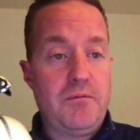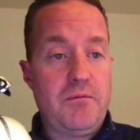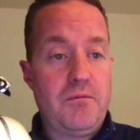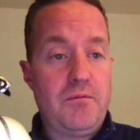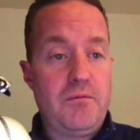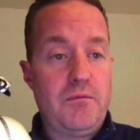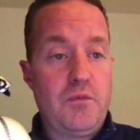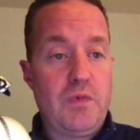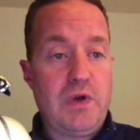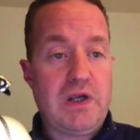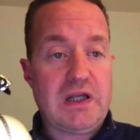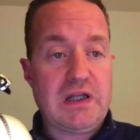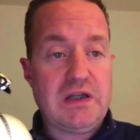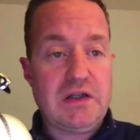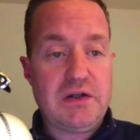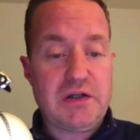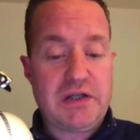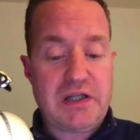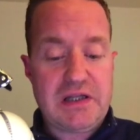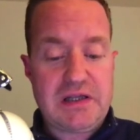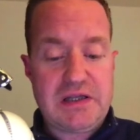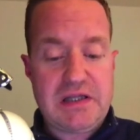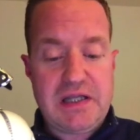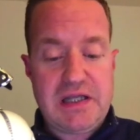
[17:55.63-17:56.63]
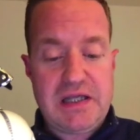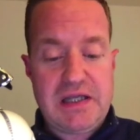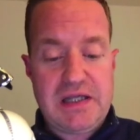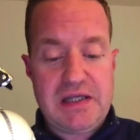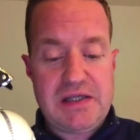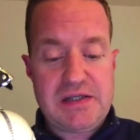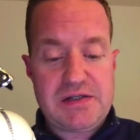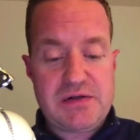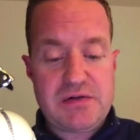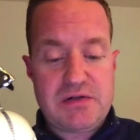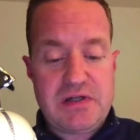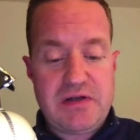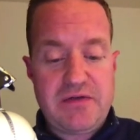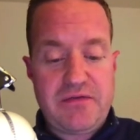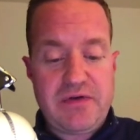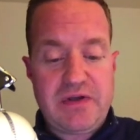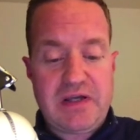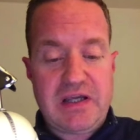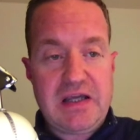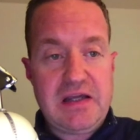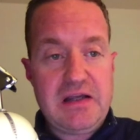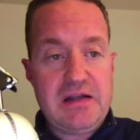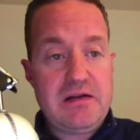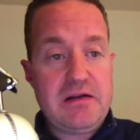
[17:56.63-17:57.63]
we can look at the
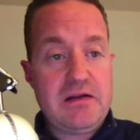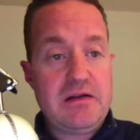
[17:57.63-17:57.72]
certificate.